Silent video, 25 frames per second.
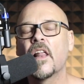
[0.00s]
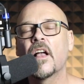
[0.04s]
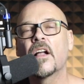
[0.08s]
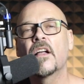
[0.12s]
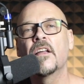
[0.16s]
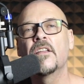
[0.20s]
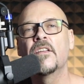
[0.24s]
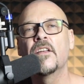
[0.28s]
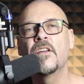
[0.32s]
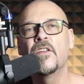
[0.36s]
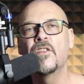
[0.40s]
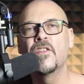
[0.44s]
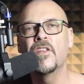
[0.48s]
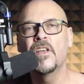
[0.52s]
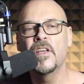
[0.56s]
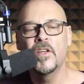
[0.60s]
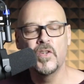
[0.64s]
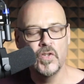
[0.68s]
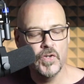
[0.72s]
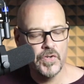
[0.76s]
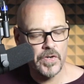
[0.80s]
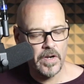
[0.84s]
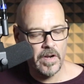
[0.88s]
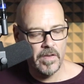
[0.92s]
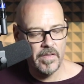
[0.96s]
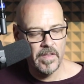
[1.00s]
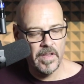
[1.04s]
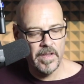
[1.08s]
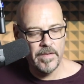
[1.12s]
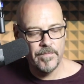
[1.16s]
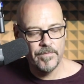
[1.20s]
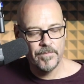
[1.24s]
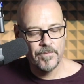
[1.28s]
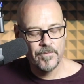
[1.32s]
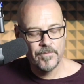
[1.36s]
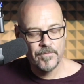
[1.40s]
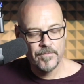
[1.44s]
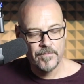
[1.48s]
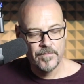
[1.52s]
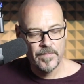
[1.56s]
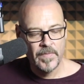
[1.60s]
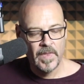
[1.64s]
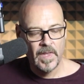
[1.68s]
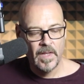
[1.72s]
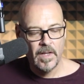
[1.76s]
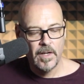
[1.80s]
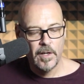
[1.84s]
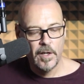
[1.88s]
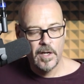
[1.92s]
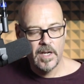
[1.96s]
I did in the intro there.
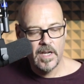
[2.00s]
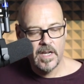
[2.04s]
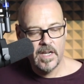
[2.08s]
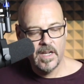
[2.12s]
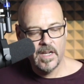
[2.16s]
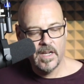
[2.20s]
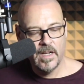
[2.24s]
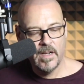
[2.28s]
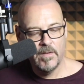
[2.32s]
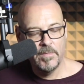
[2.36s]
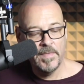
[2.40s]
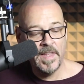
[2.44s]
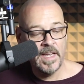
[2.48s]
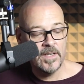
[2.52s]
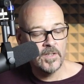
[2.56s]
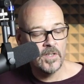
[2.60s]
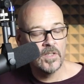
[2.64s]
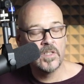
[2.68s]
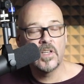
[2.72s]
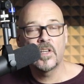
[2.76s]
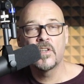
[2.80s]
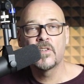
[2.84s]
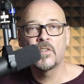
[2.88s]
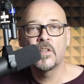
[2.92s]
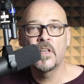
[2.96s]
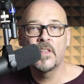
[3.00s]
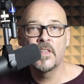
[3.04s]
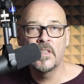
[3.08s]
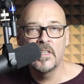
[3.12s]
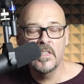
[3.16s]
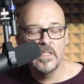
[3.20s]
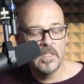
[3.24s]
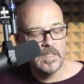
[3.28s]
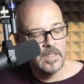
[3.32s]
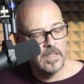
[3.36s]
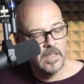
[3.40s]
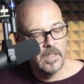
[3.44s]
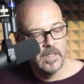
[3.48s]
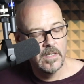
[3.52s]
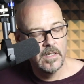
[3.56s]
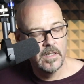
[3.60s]
That just goes like this.